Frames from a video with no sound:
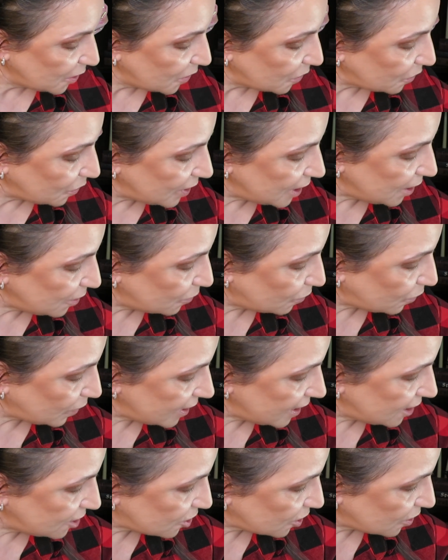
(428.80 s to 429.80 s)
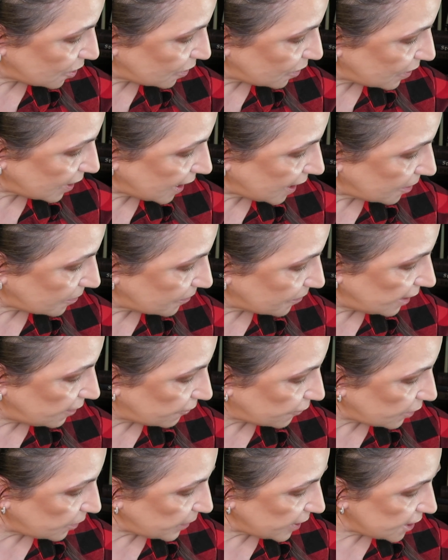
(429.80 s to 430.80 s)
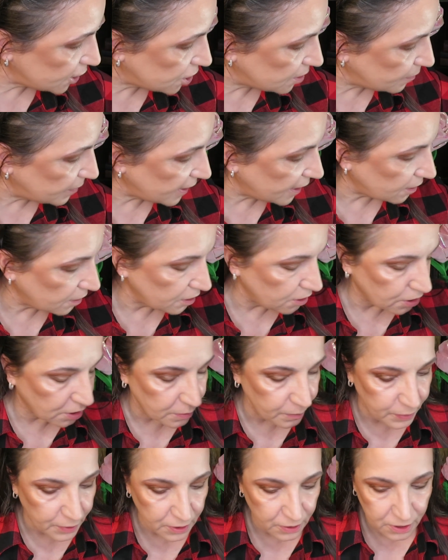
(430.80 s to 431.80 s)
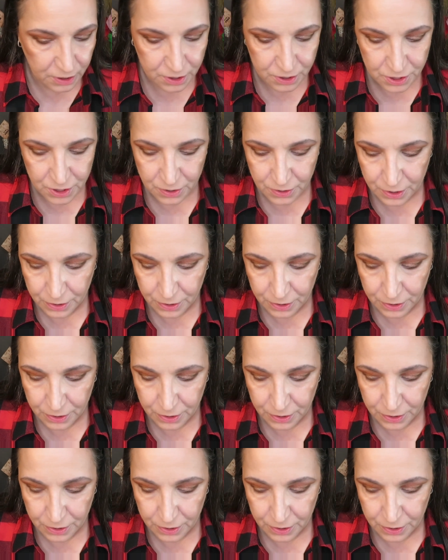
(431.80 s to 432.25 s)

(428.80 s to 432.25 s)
read your information better. Your computers,